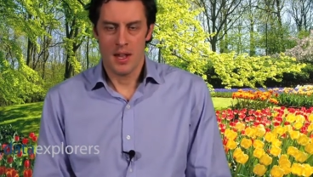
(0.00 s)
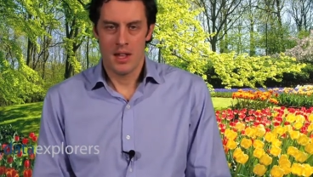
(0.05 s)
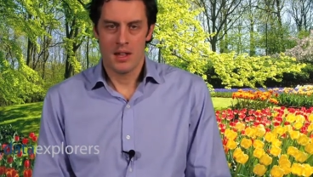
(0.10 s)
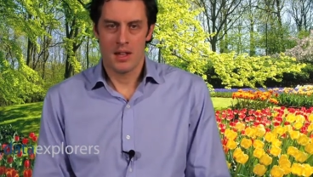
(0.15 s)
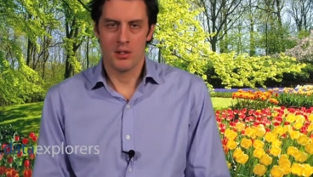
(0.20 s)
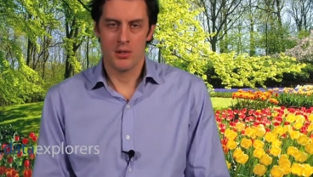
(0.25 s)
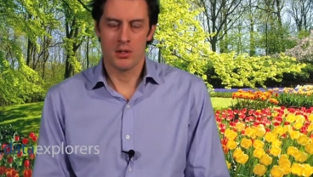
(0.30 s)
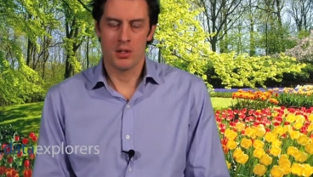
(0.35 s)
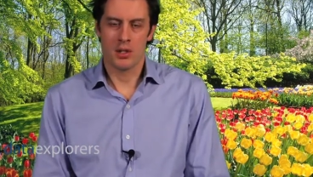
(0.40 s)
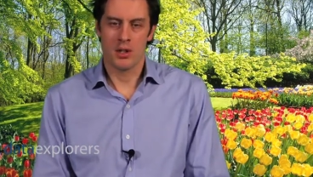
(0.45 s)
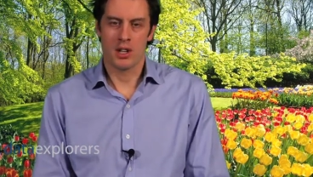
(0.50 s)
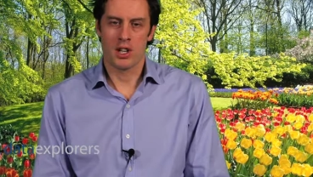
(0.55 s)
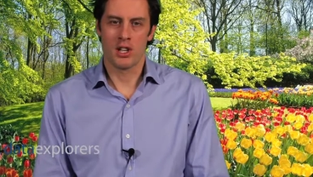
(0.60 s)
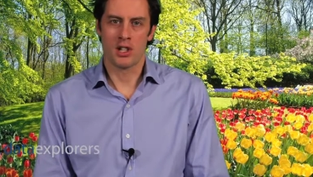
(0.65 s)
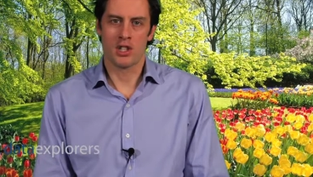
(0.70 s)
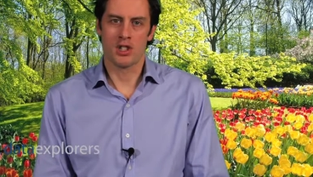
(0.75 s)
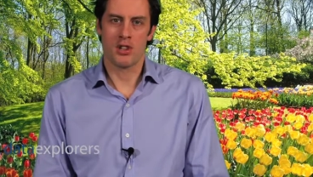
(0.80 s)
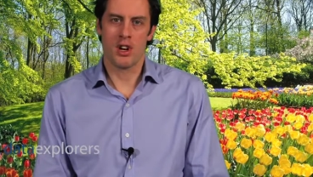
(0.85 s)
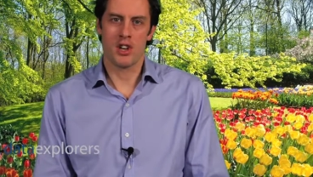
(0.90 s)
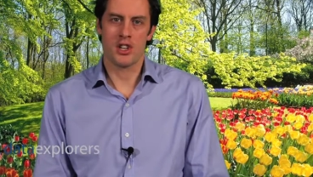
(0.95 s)
There's also a
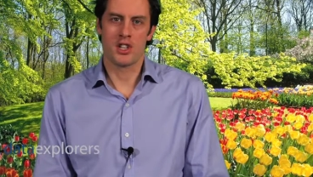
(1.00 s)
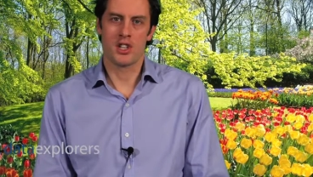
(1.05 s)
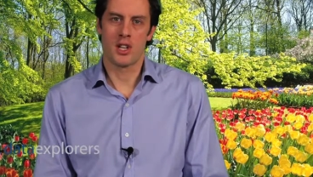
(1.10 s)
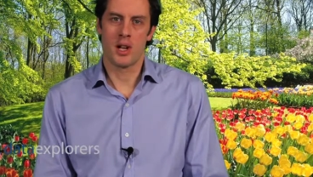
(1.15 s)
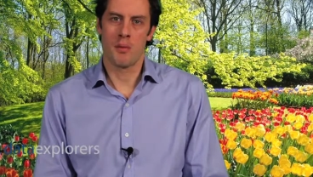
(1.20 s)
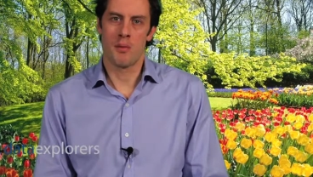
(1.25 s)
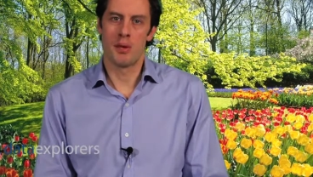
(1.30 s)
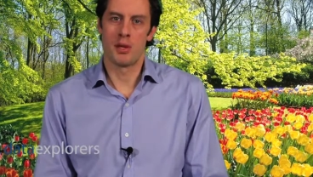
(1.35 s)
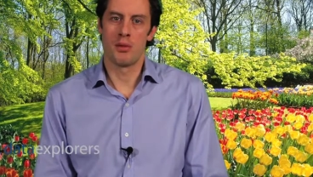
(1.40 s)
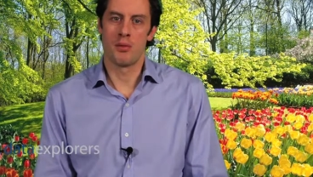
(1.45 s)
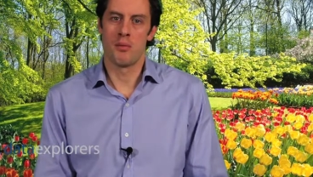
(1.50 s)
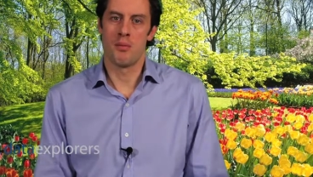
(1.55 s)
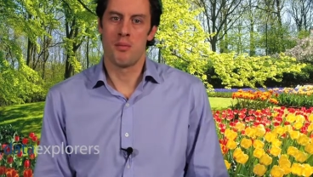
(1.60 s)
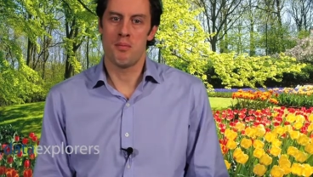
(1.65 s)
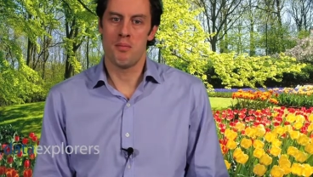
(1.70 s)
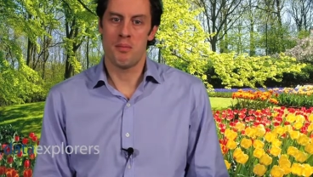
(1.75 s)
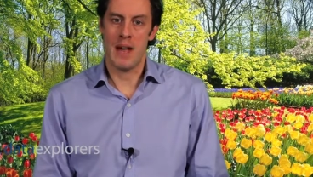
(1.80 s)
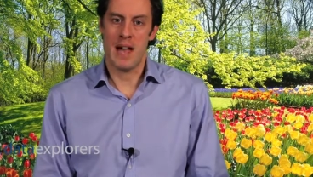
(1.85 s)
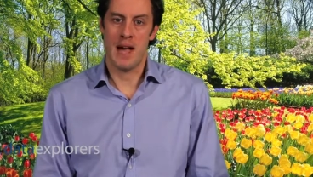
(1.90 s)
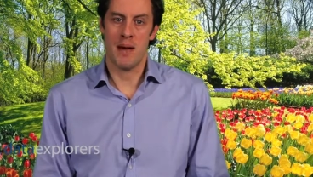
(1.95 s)
construction company called
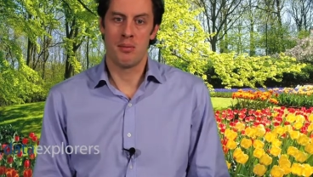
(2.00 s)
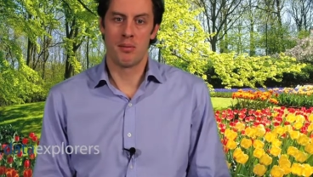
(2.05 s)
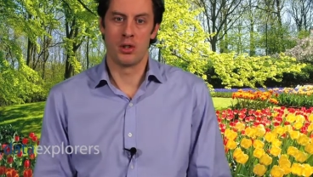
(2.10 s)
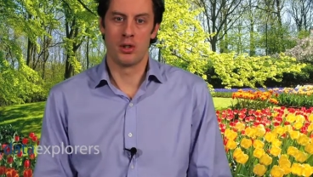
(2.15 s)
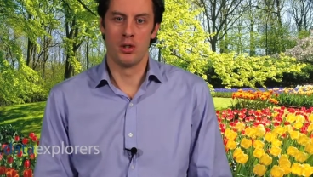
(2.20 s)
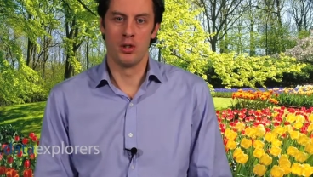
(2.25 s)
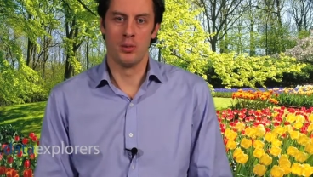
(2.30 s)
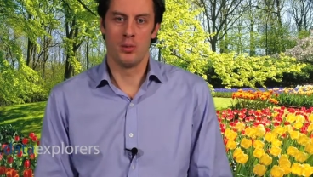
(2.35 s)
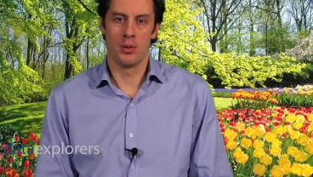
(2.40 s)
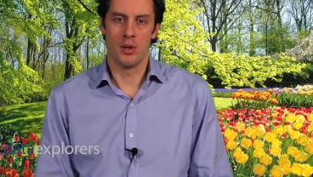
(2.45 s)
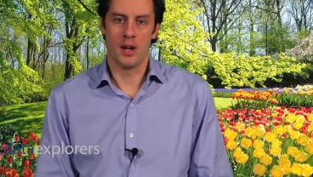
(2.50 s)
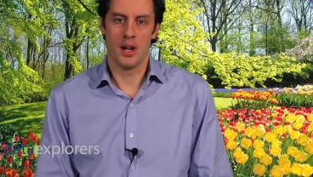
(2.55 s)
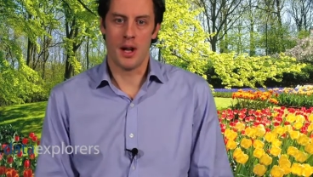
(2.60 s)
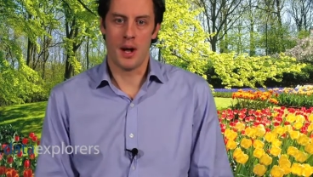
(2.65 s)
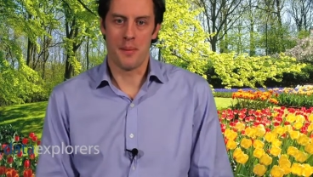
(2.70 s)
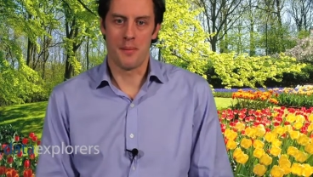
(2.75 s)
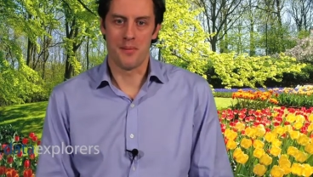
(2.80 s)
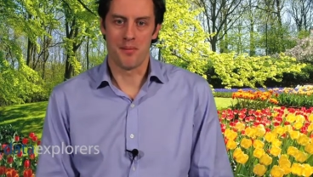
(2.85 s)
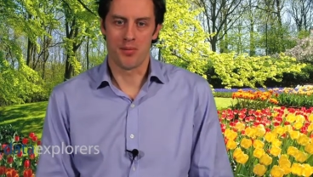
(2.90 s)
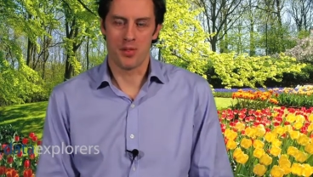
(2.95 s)
BAM Group.
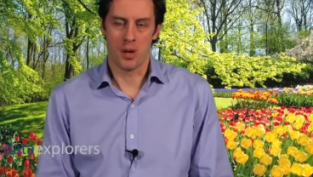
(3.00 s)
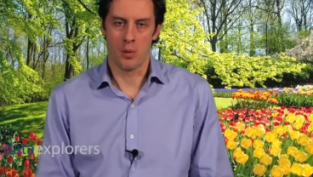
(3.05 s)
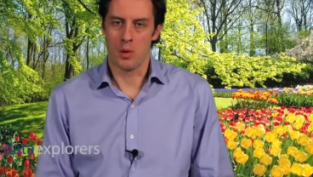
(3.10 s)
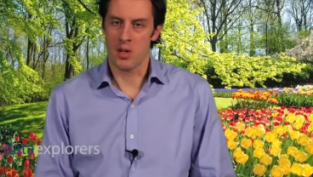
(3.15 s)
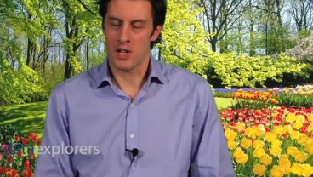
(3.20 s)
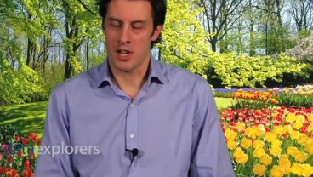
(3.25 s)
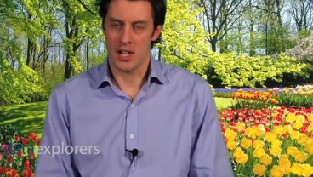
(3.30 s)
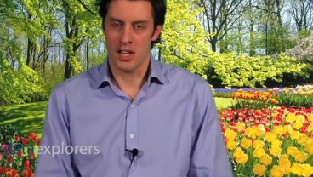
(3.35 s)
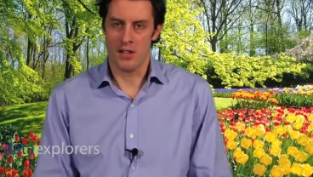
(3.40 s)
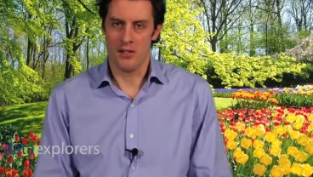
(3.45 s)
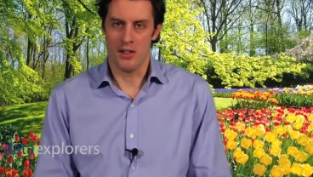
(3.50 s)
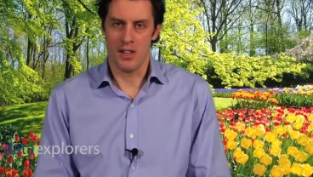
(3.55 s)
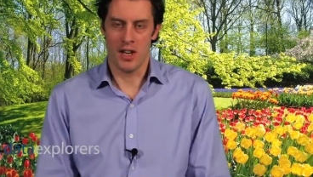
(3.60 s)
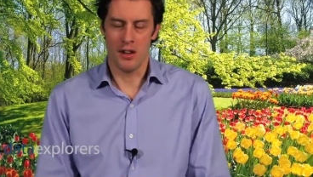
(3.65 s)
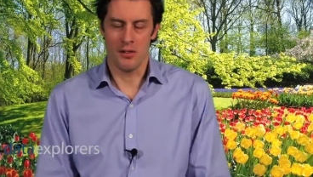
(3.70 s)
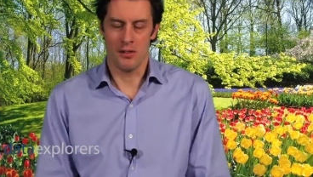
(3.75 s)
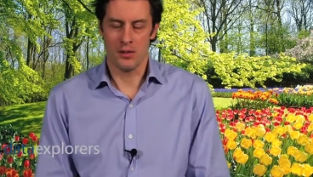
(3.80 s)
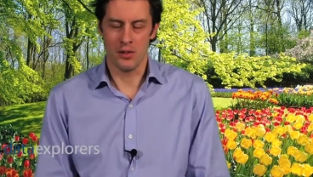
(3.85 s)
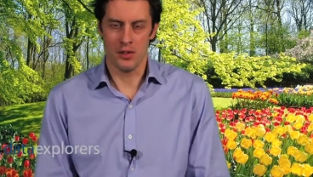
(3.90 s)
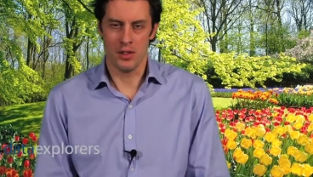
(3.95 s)
I wish I could give you their
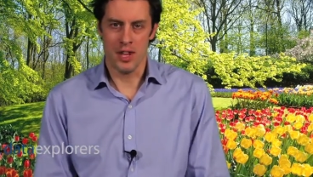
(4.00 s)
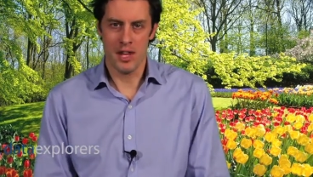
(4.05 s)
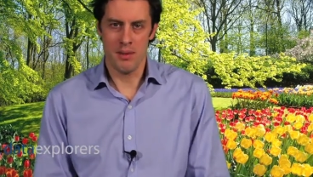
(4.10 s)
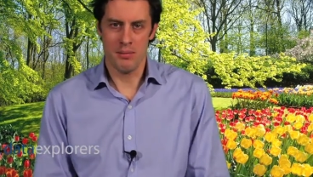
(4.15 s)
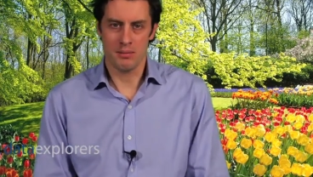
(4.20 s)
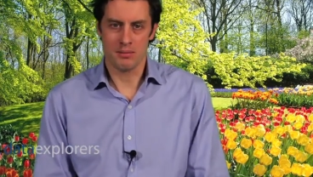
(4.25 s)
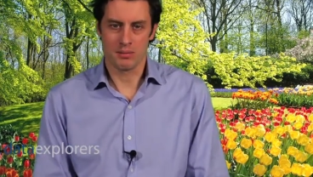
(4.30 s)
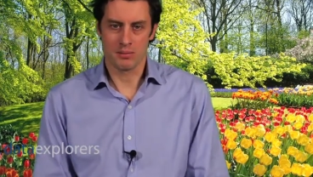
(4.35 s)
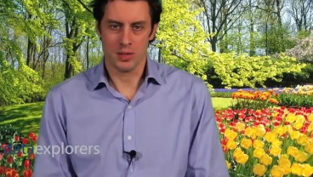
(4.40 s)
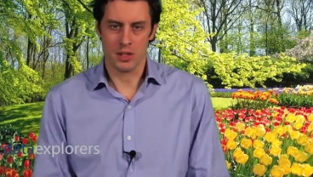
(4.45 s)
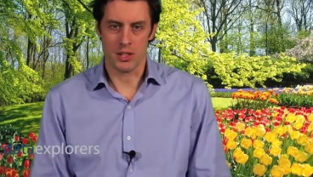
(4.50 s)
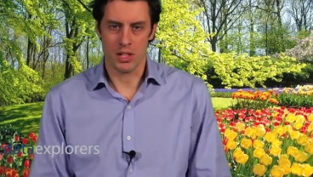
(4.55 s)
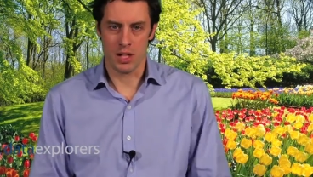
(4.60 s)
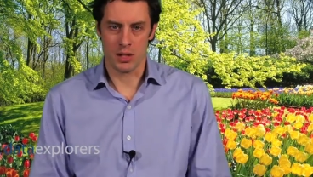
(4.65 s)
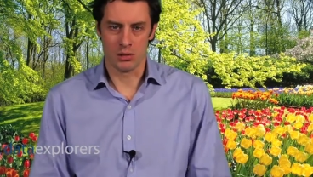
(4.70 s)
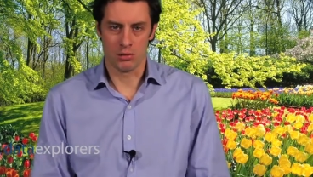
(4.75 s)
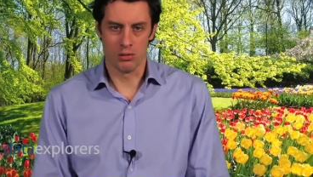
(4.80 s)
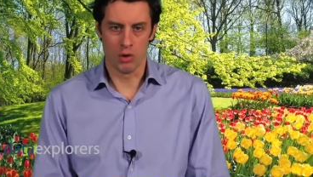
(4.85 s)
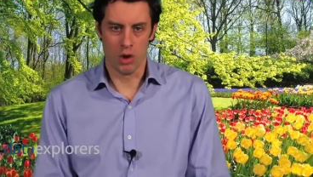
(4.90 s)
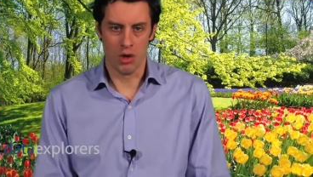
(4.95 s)
full name. They're
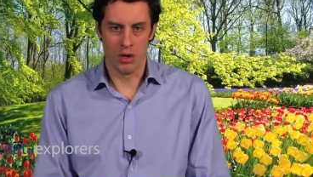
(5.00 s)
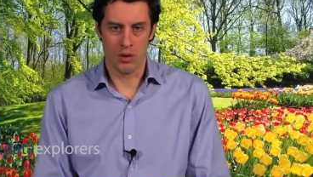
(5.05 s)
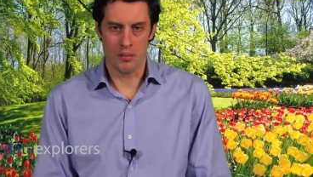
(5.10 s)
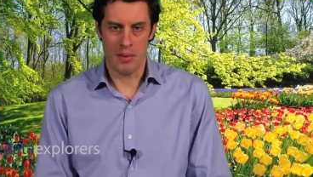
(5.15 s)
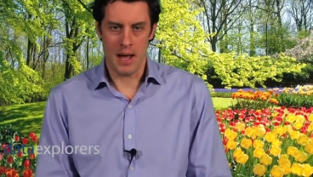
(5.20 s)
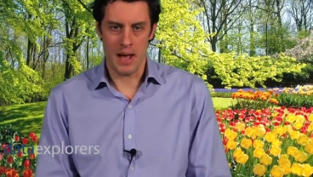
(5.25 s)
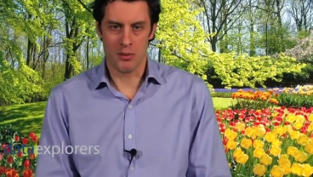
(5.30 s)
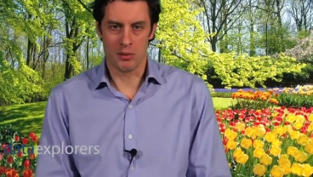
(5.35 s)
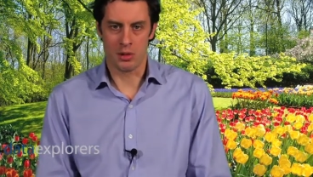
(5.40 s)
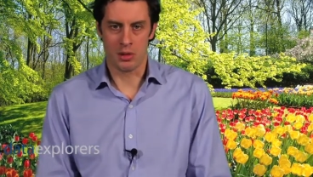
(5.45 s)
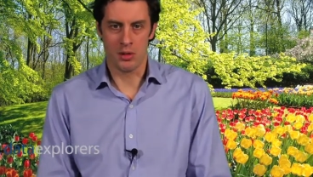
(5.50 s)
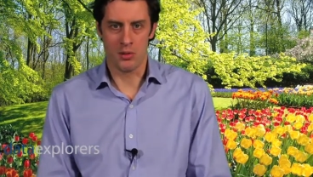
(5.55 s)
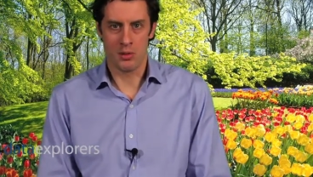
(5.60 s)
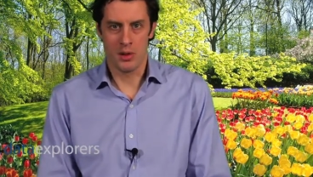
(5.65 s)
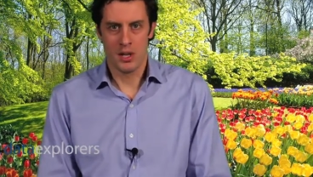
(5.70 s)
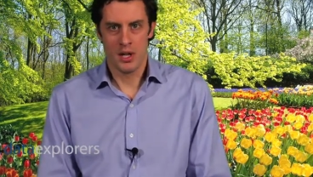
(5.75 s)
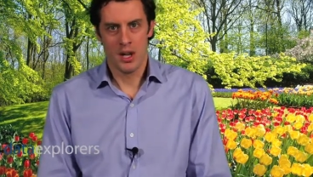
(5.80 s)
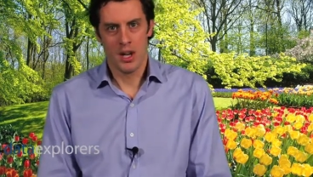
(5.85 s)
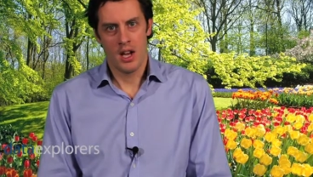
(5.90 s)
called Royal BAM Group.